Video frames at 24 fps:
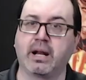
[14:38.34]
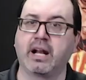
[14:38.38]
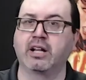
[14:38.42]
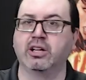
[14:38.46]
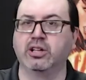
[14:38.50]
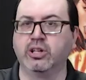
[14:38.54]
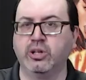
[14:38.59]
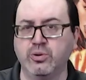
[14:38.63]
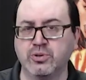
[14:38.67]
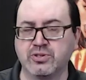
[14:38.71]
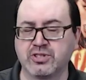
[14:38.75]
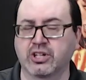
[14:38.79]
but I
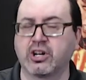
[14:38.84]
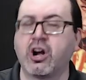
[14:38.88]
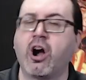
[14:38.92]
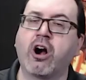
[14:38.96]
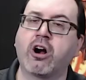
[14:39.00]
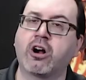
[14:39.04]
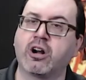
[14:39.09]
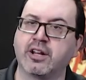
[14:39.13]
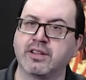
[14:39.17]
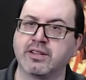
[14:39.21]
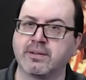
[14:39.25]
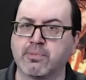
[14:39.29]
lose a
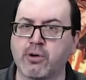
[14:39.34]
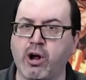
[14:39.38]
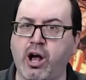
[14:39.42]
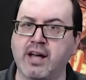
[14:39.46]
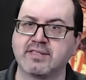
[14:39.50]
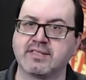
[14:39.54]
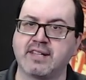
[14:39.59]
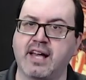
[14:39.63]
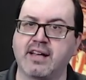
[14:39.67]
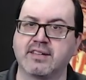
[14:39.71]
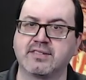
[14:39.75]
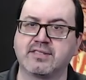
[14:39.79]
card in the
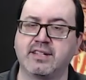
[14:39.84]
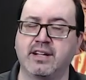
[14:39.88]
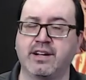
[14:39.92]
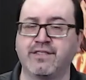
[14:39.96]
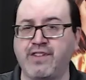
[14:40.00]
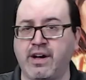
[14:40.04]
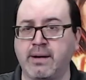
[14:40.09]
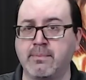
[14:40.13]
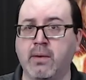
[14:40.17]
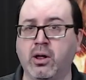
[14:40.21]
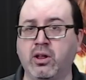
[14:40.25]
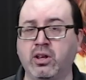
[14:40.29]
process. And
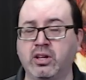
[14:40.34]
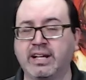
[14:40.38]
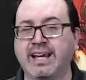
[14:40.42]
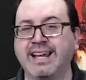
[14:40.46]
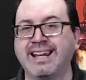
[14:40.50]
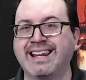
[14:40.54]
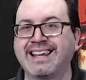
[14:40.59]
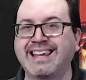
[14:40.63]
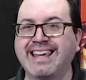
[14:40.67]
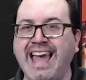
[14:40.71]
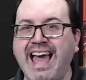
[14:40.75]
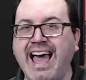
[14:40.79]
if I
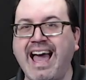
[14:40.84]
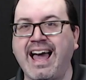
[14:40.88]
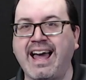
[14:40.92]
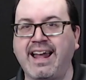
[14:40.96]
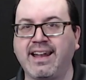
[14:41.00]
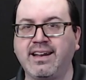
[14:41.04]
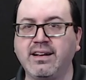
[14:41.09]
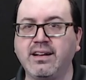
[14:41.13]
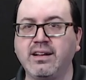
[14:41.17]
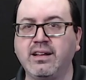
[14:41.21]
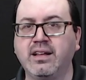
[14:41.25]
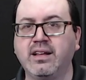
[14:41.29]
mulligan
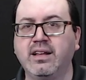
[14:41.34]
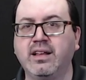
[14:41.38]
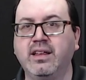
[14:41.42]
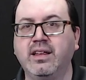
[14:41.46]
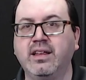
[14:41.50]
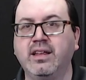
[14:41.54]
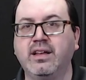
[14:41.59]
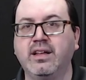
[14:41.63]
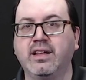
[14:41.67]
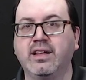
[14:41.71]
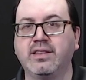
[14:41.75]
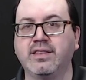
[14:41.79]
again,
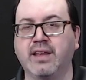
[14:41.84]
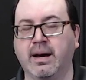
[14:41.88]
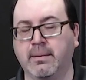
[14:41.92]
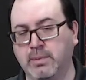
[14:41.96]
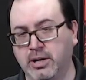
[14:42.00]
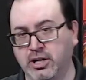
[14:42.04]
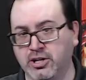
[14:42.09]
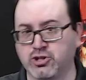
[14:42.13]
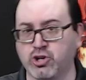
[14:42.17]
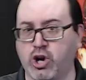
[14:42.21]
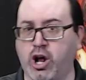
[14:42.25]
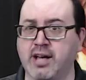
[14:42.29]
then I'm
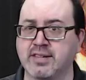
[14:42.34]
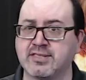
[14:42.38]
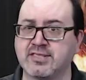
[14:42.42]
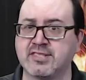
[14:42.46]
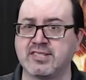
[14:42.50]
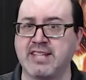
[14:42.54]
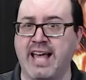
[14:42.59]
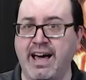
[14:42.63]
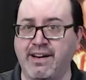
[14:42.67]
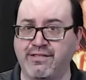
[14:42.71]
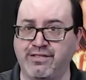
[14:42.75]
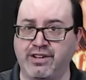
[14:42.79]
going to draw
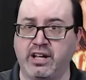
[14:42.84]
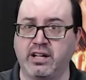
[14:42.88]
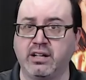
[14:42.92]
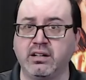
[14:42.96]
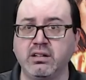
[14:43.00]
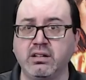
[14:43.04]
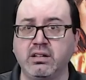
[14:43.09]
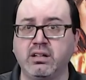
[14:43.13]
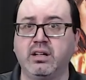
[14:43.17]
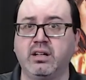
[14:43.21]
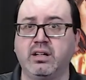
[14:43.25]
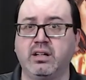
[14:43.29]

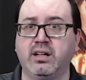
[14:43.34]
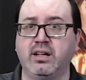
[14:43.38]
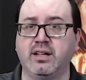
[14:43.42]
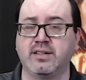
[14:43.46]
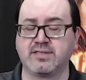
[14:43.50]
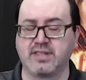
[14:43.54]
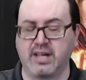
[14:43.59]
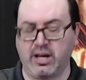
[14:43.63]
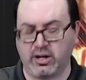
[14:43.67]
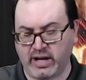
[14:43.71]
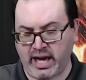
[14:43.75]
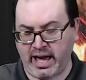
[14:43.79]
seven
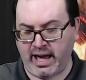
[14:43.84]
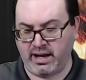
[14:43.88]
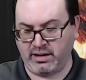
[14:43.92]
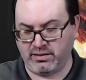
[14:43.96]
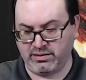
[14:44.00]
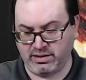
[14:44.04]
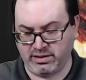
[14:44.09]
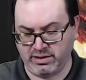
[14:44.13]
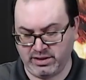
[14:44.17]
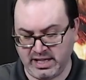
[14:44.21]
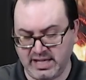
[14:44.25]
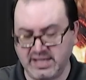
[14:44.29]
and say,
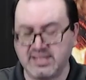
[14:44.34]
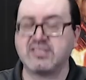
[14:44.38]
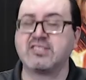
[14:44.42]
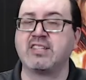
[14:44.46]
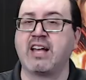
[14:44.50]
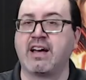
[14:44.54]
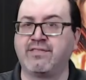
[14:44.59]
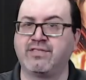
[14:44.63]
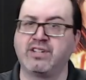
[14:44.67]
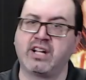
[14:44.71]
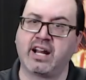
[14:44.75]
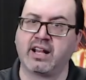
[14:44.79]
okay, these
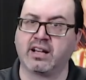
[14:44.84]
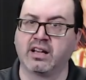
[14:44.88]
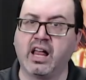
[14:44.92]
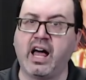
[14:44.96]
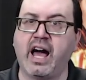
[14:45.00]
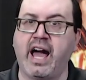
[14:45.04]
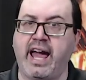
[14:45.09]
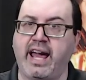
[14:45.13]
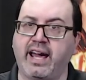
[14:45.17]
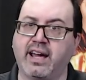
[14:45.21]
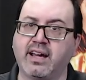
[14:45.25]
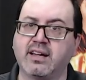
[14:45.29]
seven I
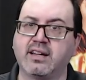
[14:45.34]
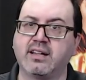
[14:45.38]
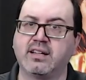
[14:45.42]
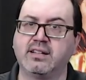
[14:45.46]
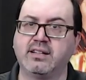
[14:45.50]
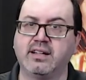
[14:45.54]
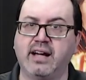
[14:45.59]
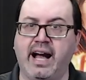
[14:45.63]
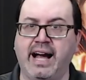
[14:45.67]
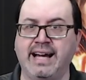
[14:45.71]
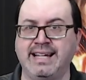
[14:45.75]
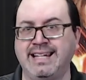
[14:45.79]
like.
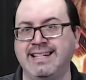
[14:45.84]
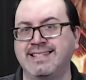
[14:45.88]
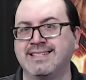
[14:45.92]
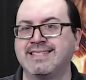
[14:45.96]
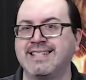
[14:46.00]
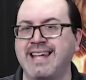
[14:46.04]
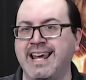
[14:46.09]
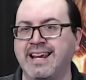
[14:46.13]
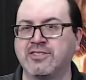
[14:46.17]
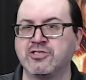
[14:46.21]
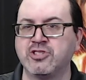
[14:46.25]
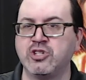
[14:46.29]
I need to
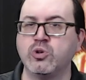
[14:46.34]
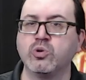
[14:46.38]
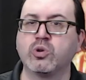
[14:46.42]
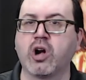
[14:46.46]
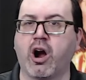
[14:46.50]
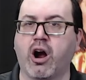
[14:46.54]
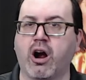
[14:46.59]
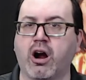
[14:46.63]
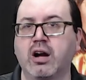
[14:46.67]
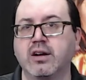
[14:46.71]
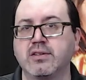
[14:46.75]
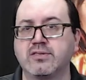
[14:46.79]
take two
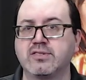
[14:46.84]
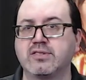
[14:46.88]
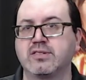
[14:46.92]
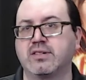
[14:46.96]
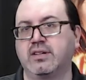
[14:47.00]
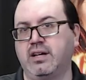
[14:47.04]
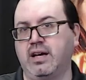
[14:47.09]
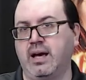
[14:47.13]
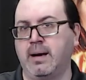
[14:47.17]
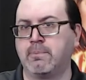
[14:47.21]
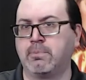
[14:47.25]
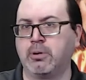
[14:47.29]
cards
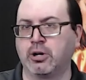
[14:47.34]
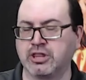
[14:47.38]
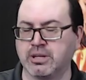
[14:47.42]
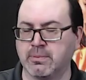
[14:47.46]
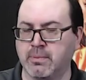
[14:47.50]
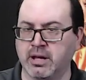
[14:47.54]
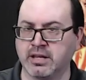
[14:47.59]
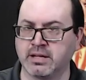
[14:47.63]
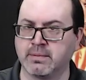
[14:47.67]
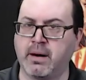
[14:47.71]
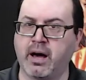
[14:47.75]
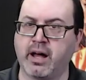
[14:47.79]
and put
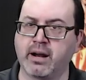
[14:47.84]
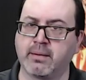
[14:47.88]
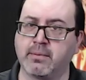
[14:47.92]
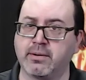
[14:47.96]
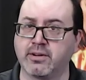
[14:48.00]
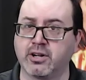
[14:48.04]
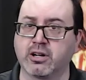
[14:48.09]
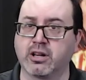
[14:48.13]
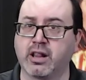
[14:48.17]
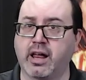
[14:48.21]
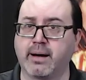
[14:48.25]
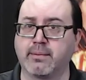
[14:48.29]
them on the bottom
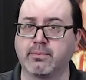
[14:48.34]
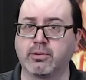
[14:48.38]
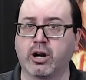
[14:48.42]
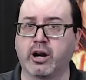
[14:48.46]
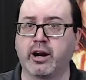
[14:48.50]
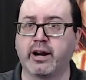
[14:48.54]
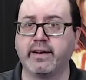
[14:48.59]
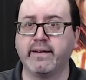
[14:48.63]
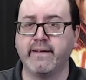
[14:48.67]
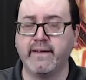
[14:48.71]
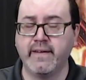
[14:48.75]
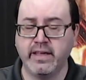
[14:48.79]
of your
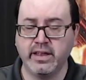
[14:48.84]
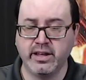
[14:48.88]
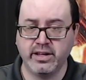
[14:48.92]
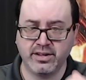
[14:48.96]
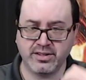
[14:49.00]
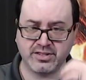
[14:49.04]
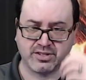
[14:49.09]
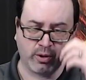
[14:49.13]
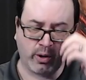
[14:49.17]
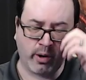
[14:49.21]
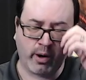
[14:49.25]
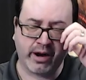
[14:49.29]
library.
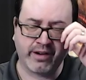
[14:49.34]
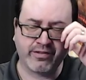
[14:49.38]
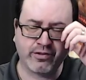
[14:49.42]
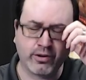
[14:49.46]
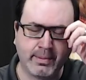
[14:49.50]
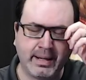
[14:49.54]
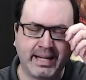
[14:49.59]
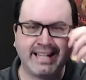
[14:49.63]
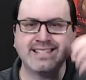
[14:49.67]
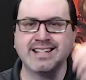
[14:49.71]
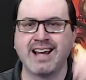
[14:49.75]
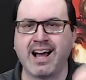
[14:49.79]
So however
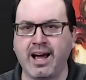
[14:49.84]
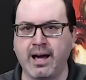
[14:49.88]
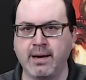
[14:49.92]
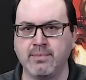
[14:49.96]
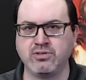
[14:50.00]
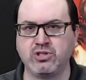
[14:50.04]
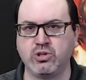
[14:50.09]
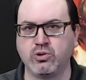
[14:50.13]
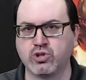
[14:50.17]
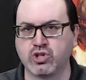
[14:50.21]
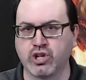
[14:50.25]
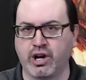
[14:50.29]
many
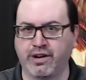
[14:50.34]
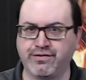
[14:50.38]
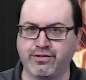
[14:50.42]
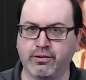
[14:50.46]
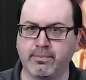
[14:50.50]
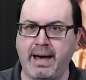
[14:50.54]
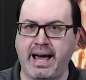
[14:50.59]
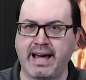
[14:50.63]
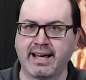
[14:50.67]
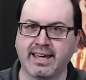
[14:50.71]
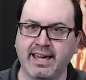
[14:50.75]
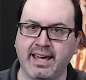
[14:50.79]
times you
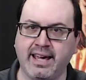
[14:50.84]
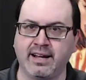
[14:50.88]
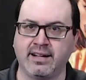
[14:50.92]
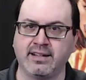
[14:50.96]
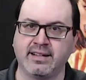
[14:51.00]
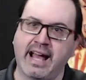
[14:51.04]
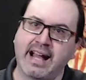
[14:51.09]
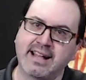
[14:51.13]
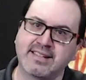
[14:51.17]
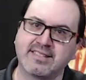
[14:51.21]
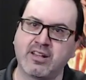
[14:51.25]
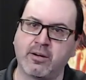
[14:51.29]
shuffle back
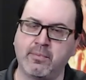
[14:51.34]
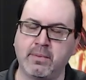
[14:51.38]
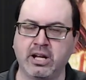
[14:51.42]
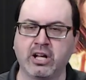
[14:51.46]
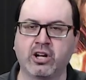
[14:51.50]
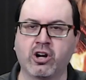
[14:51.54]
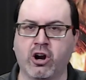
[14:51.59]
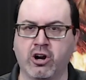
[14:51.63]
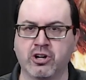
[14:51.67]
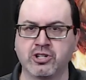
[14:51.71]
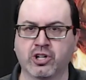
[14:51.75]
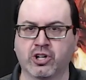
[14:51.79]
in, that's how many
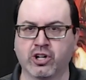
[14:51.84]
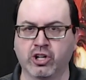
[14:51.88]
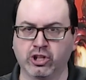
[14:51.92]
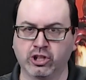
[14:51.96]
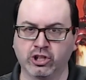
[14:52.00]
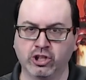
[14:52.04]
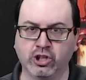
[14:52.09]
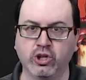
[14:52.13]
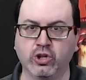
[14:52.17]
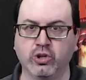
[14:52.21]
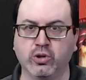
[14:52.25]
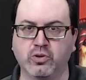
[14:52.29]
cards you're going
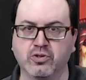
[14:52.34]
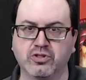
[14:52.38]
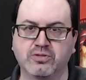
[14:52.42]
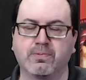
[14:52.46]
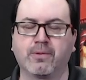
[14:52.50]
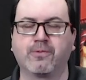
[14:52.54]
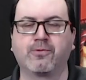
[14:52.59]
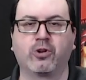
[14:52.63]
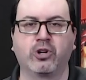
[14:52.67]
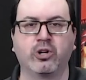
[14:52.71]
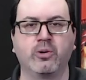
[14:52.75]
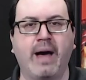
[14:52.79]
to lose
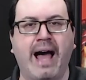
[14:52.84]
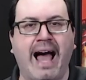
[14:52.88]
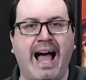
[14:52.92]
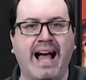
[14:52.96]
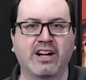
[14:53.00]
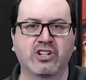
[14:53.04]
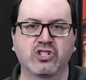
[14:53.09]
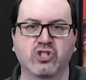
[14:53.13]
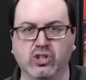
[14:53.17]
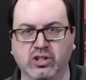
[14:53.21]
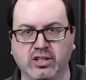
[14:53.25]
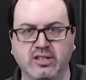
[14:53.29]
before you
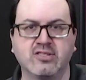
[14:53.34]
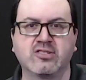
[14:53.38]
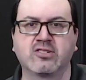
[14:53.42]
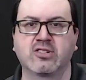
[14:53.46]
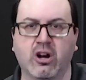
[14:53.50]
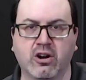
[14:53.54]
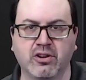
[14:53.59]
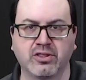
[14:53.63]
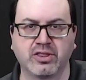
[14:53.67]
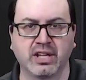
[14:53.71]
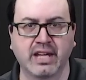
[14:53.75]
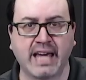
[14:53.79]
actually
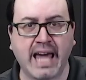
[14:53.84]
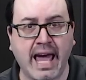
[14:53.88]
start the